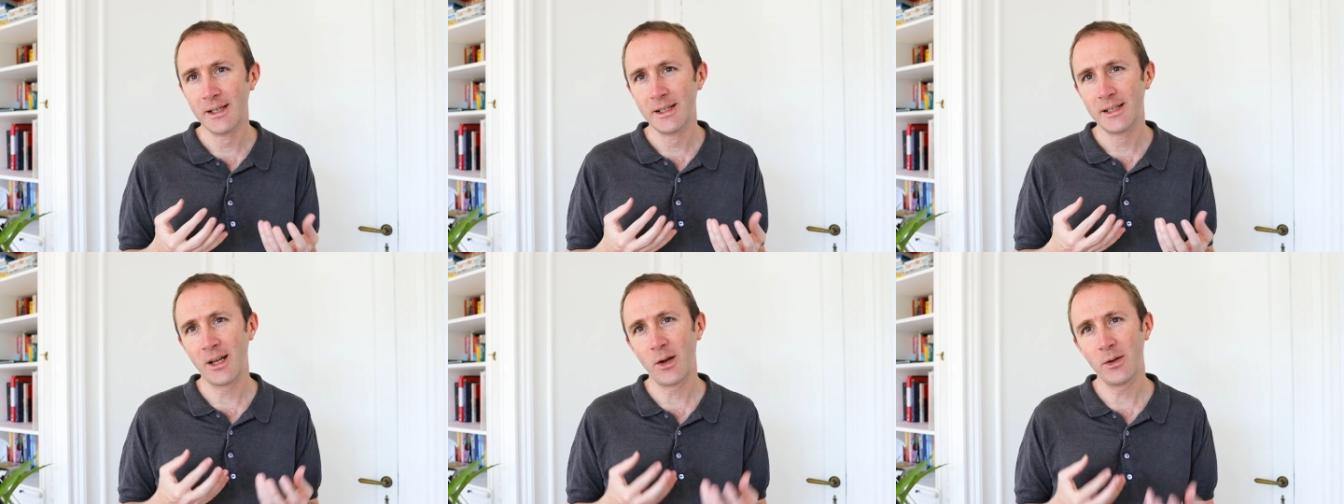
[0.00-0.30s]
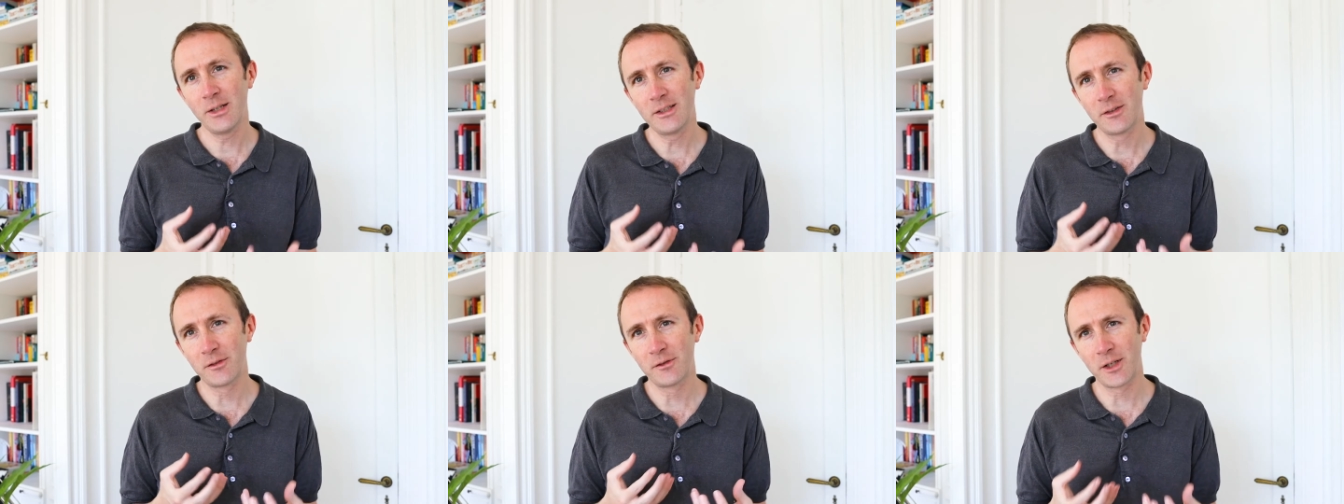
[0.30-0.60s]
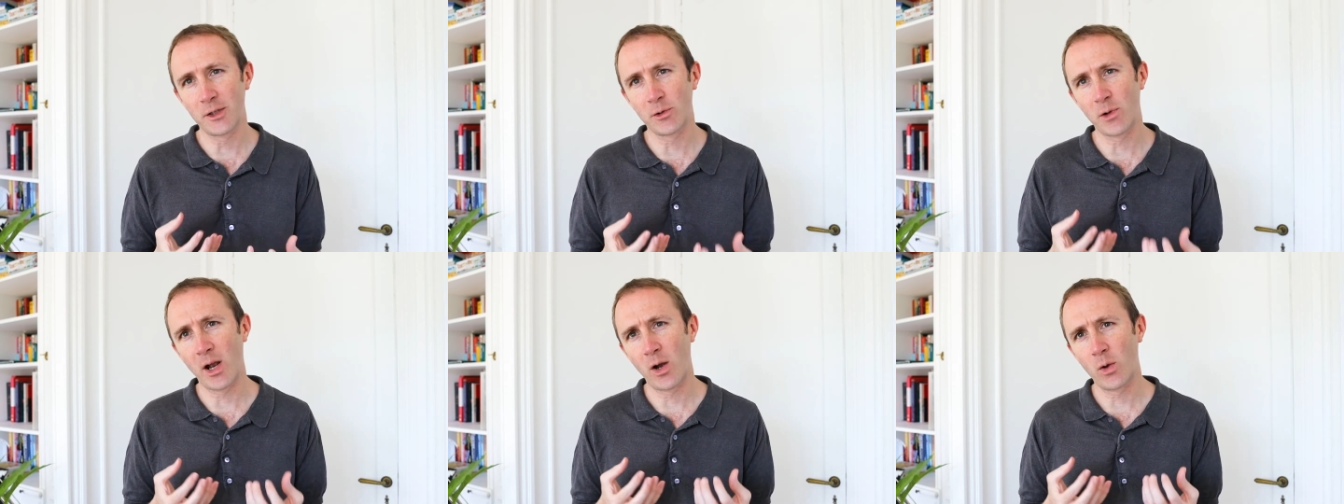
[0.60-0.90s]
Now I need to
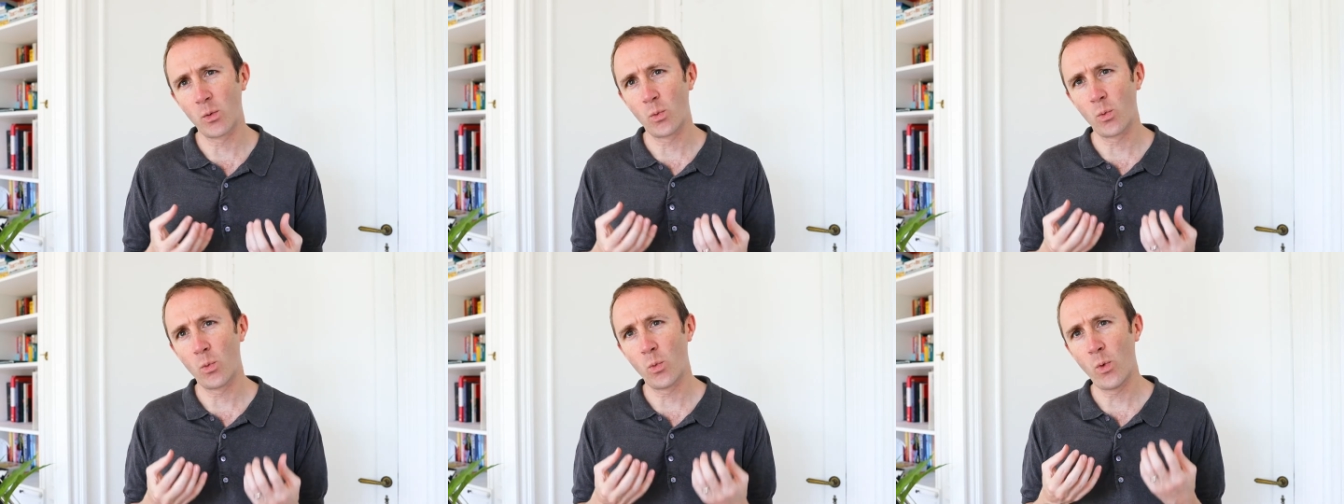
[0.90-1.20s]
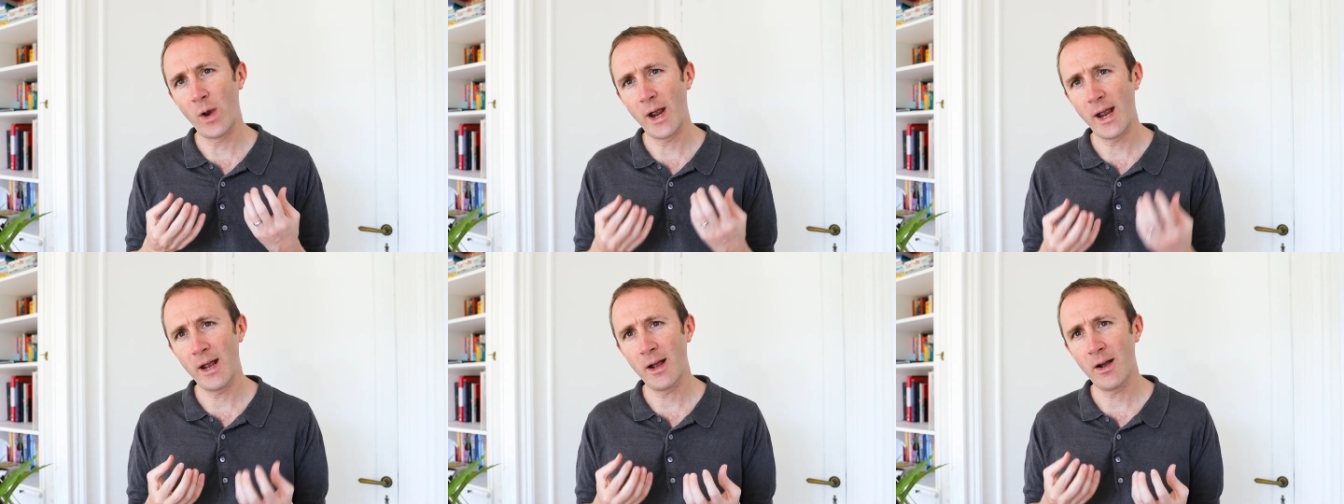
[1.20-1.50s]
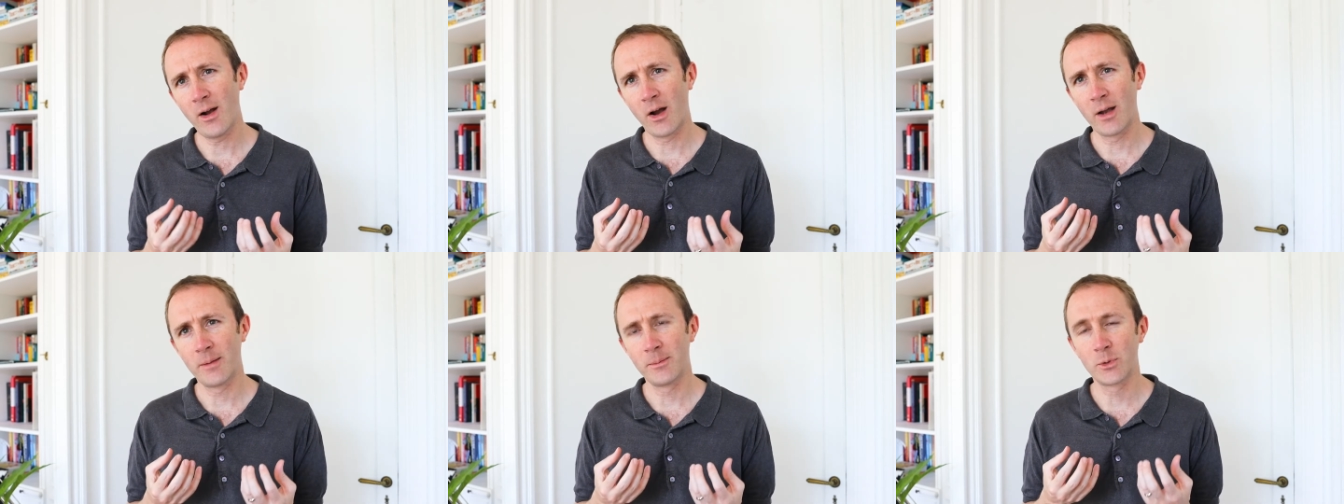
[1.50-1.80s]
figure out
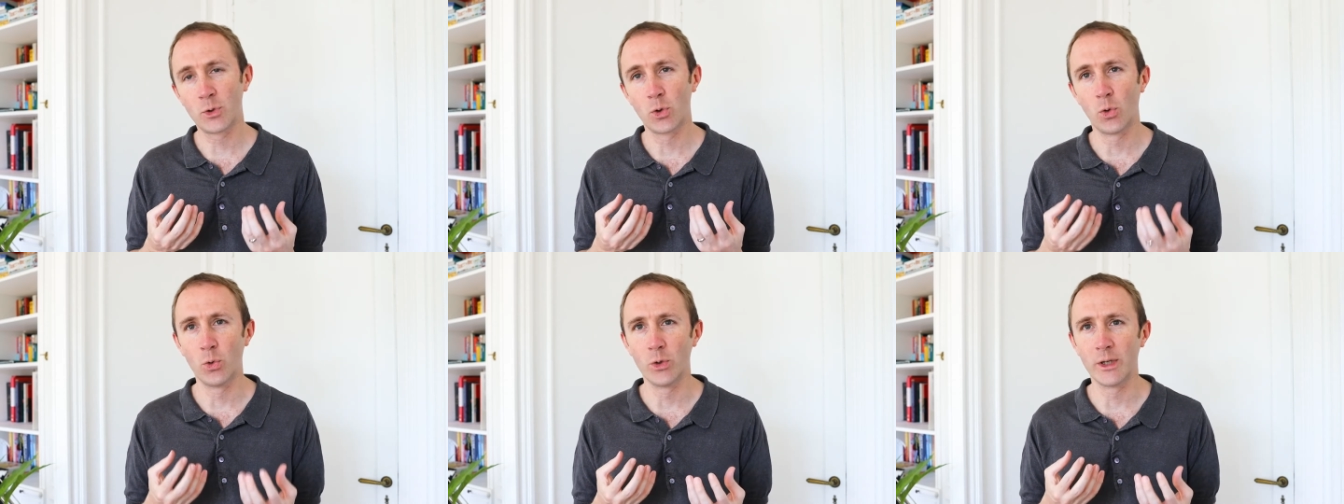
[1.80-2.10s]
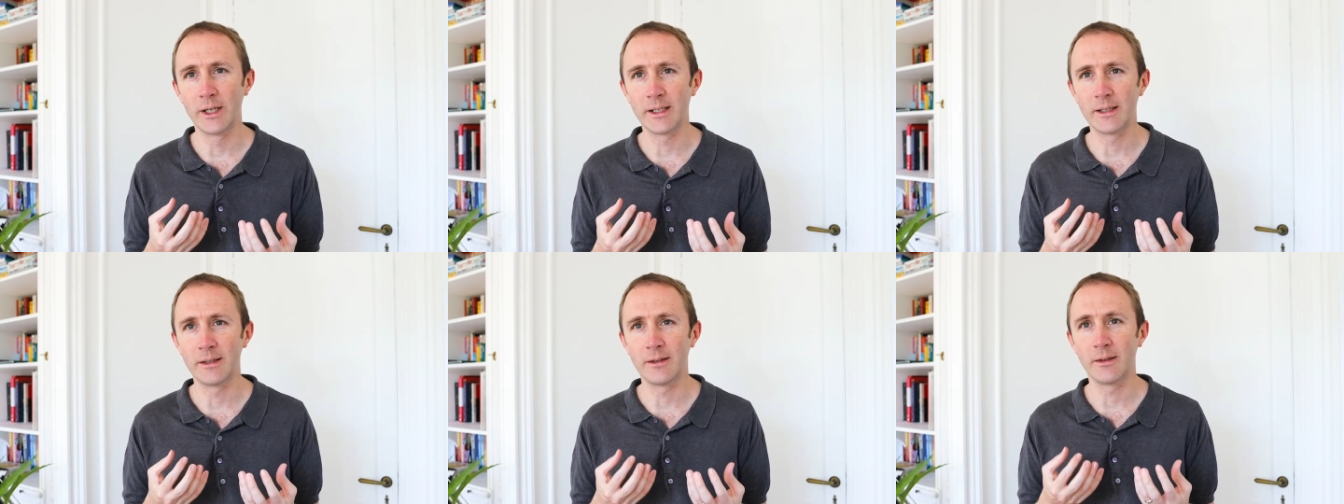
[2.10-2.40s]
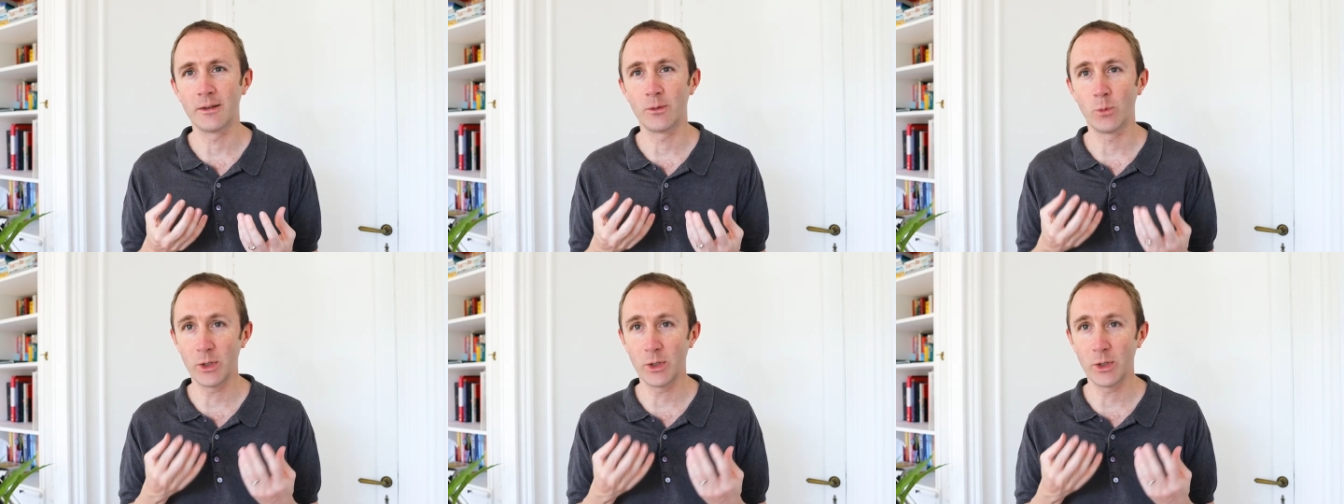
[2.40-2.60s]
where I'm calling